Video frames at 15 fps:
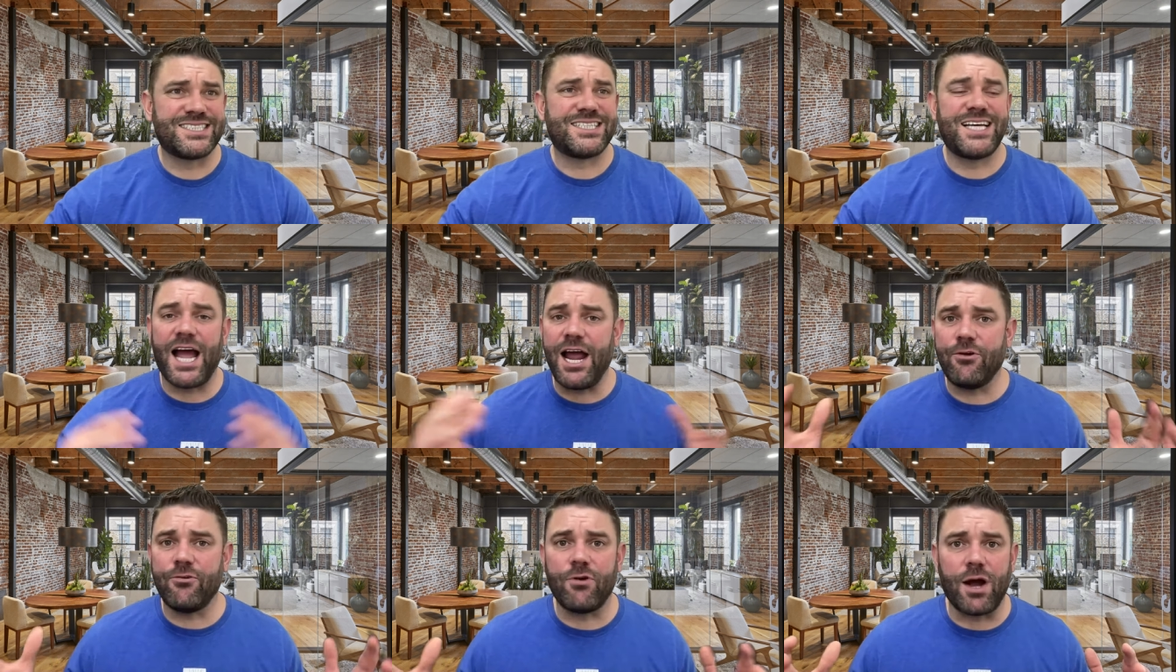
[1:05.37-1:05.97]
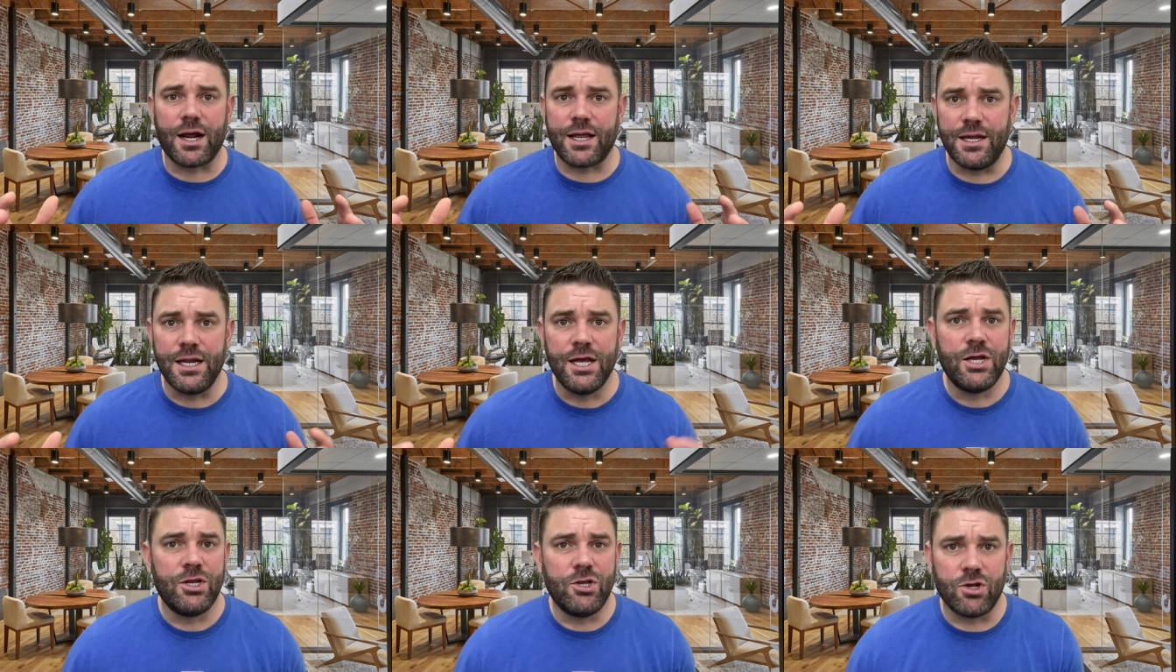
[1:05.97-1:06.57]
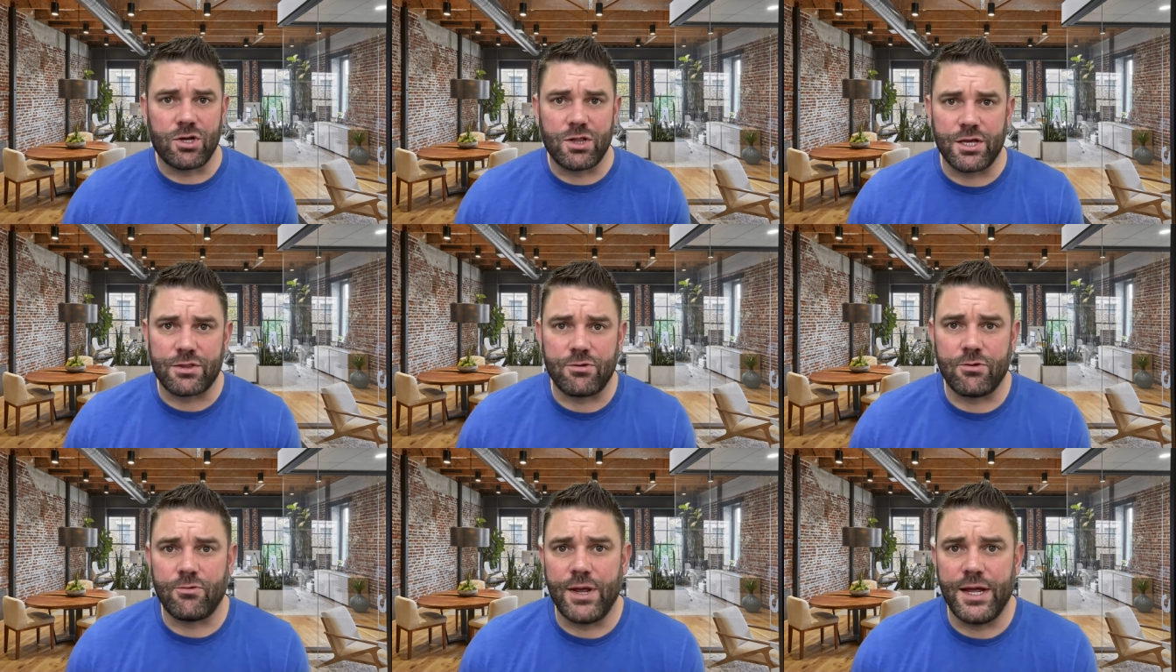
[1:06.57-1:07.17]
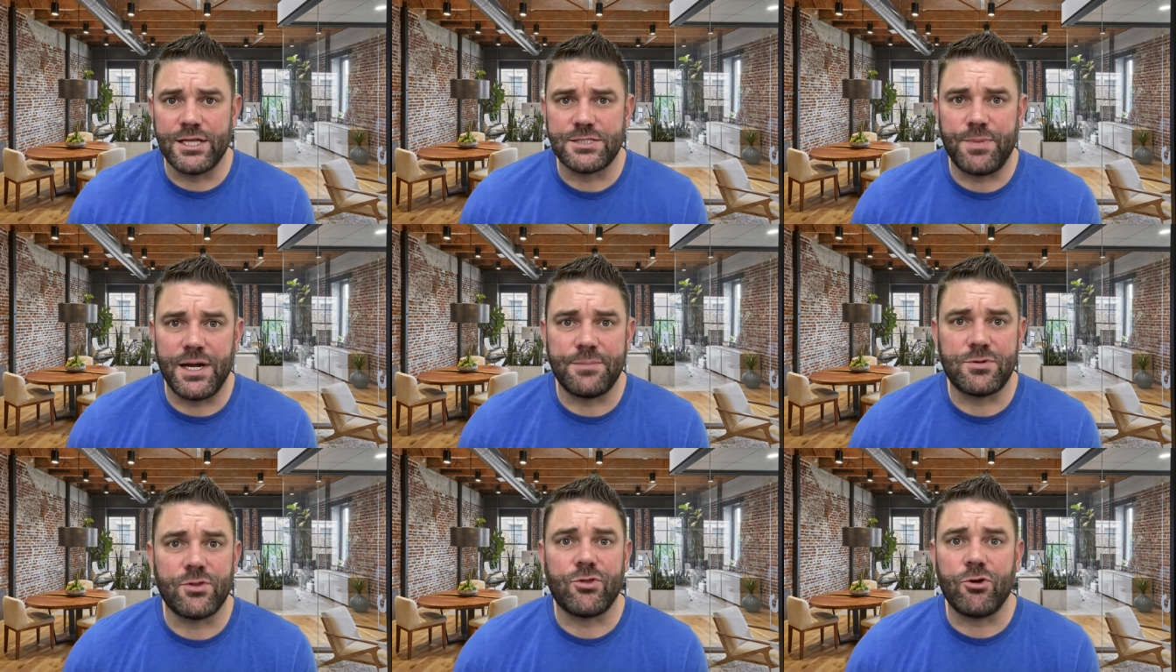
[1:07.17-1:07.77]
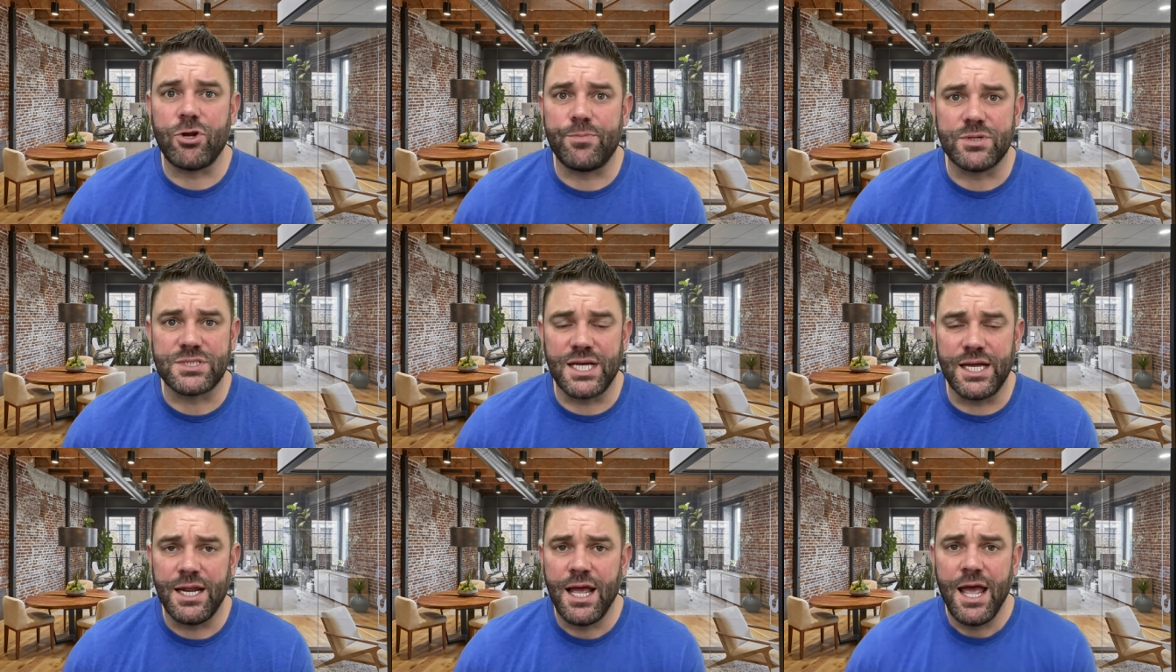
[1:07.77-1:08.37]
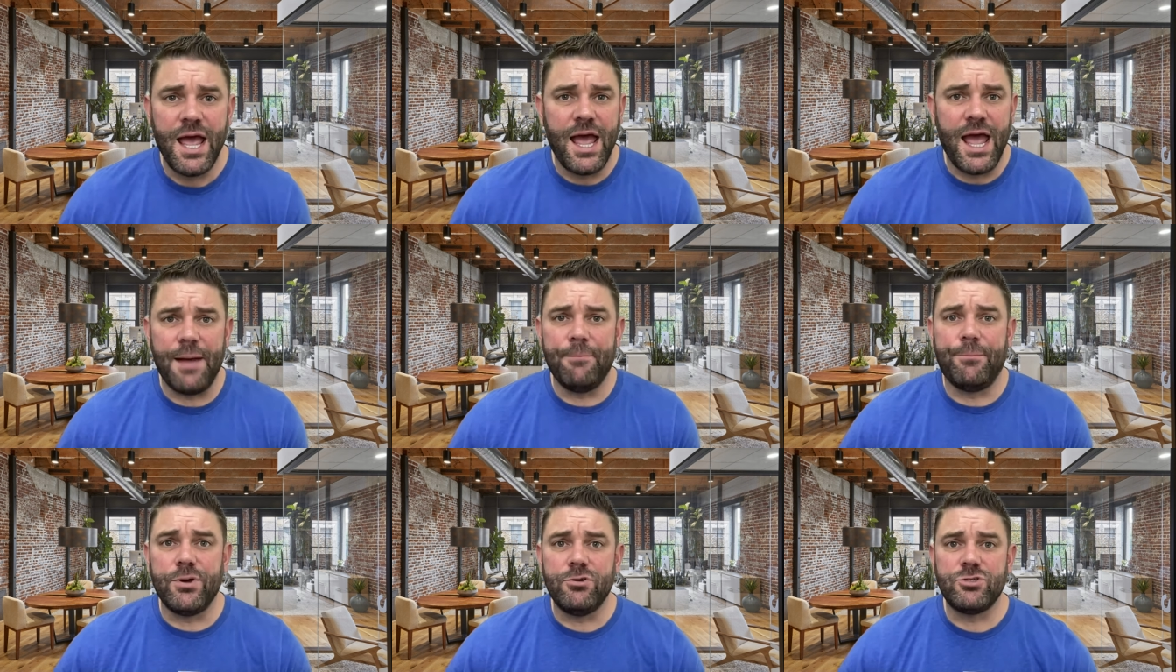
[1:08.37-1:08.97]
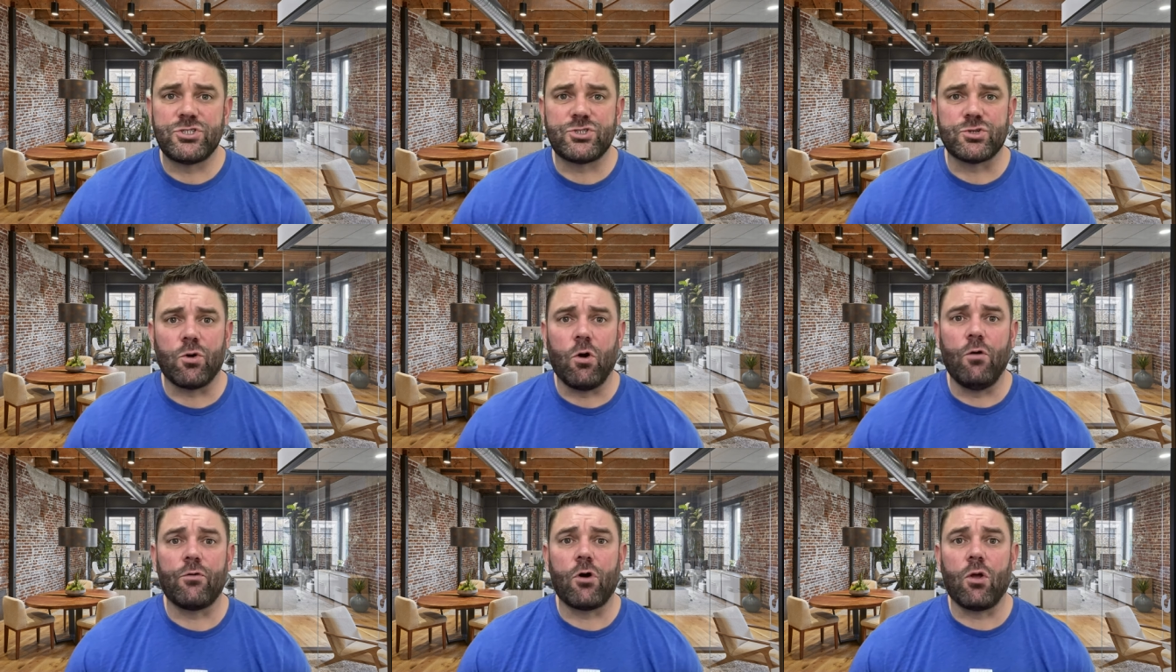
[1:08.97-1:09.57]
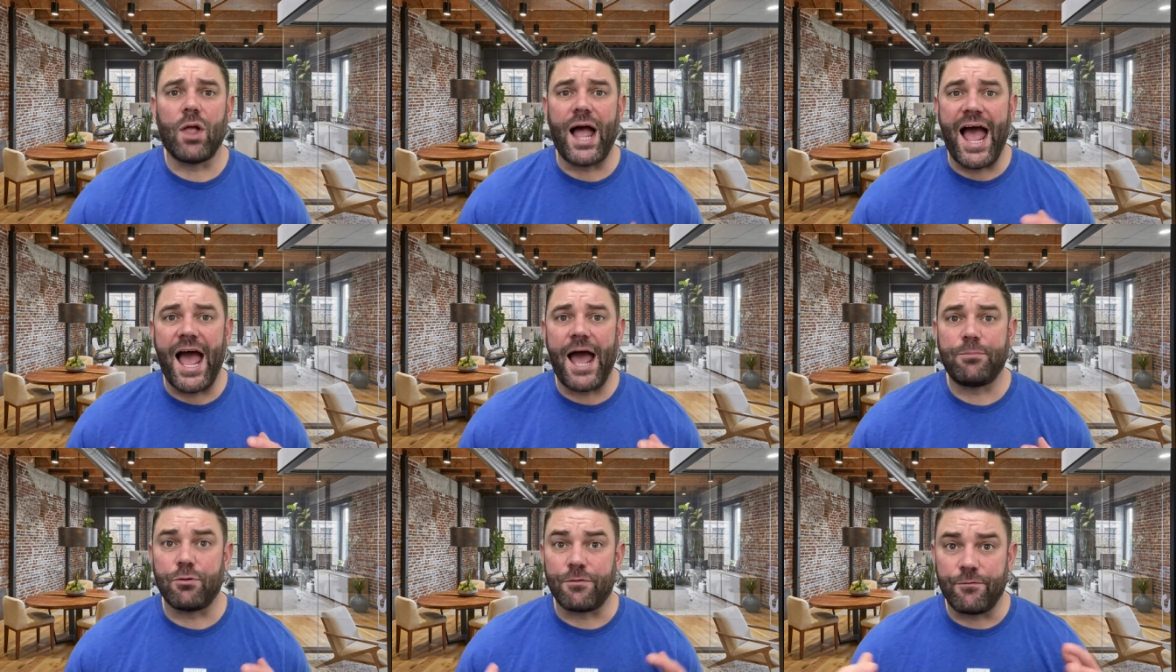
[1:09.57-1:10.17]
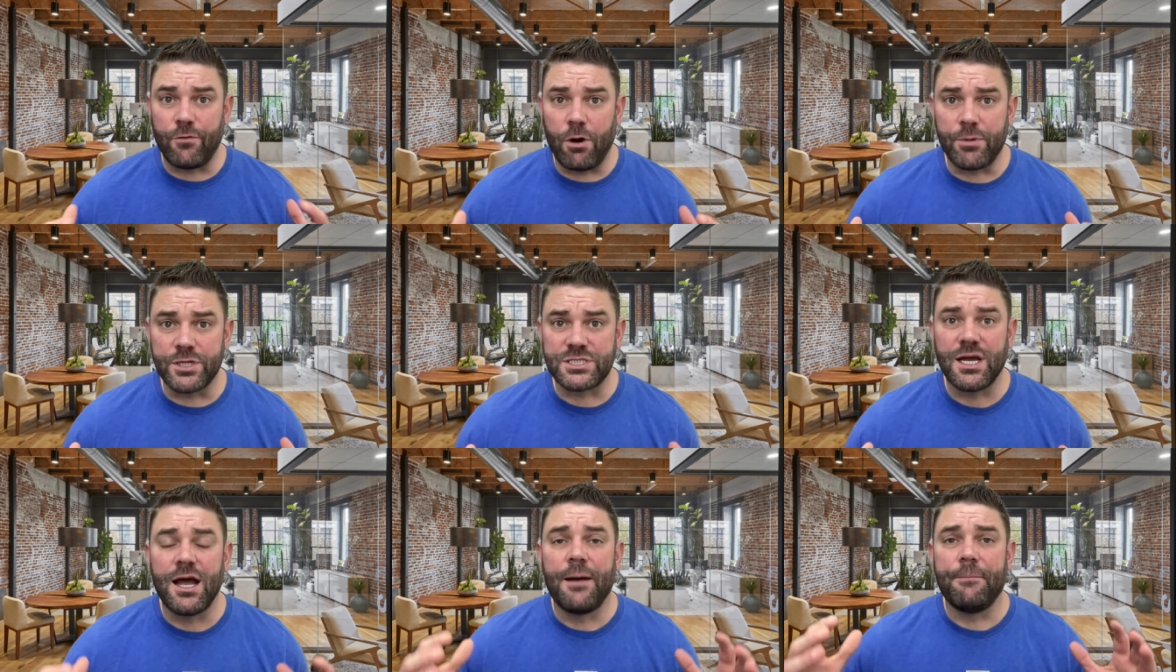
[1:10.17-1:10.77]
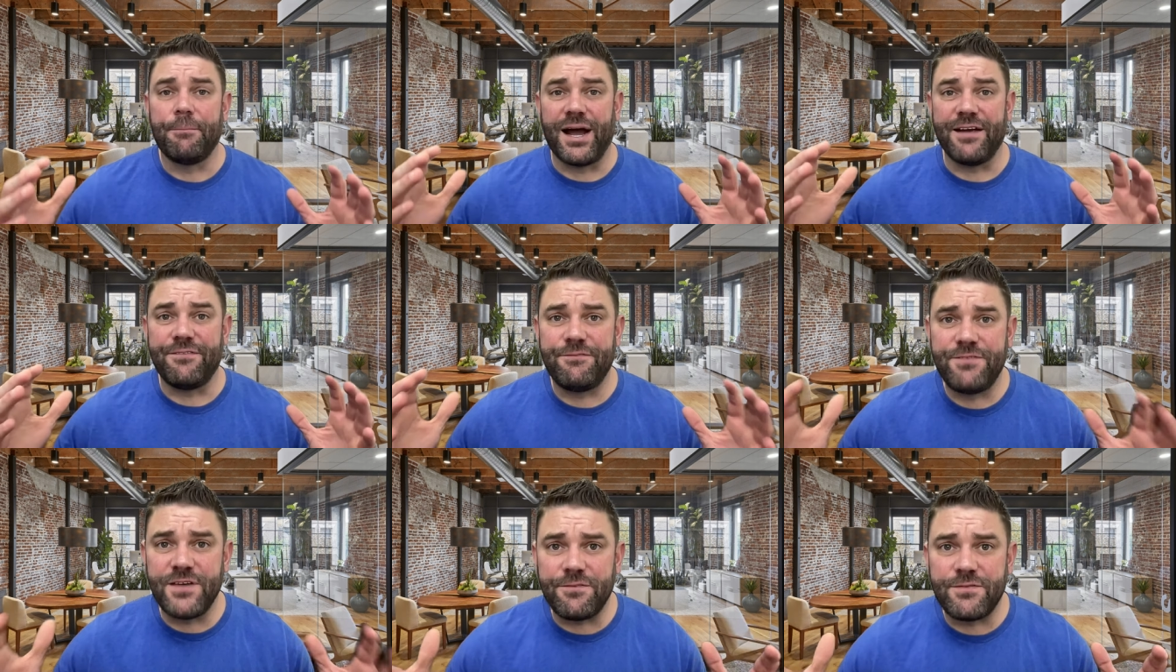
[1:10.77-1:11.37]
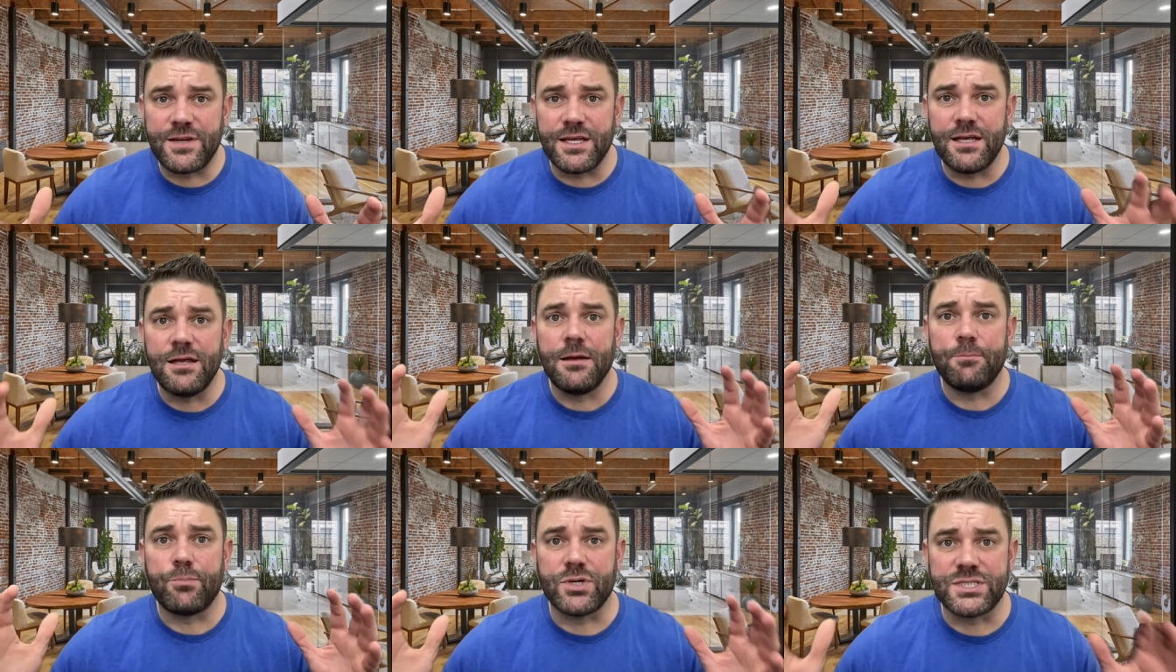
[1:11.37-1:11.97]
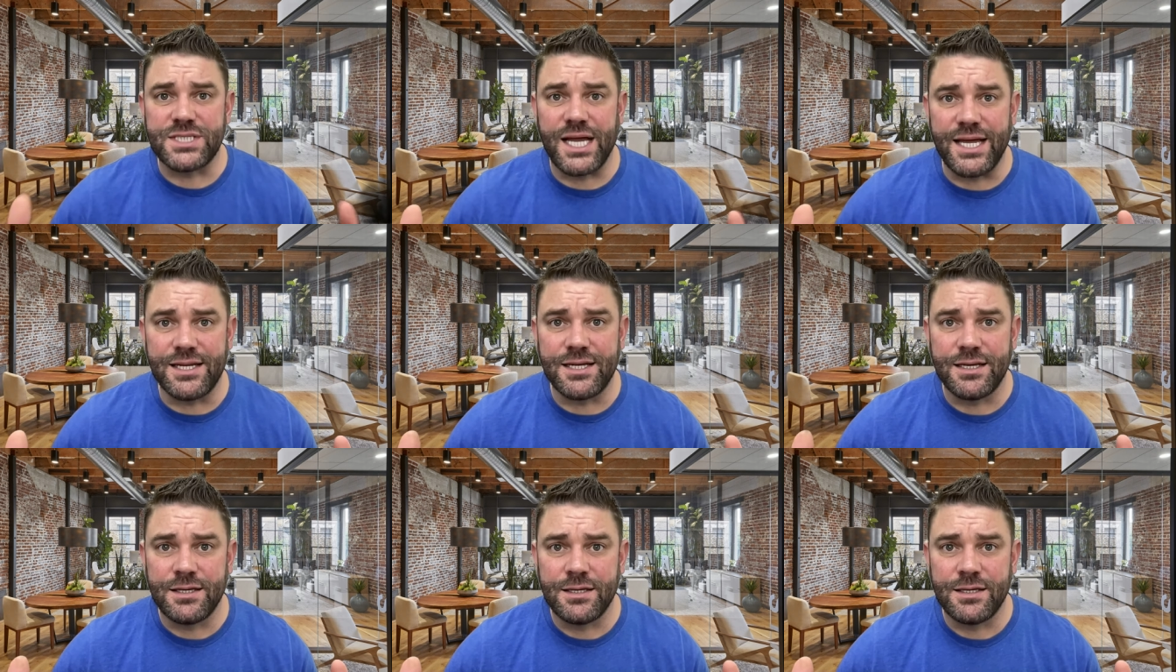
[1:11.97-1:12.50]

skyrocket your click-through rates by up to thirty percent and boost your overall ad performance by fifty percent.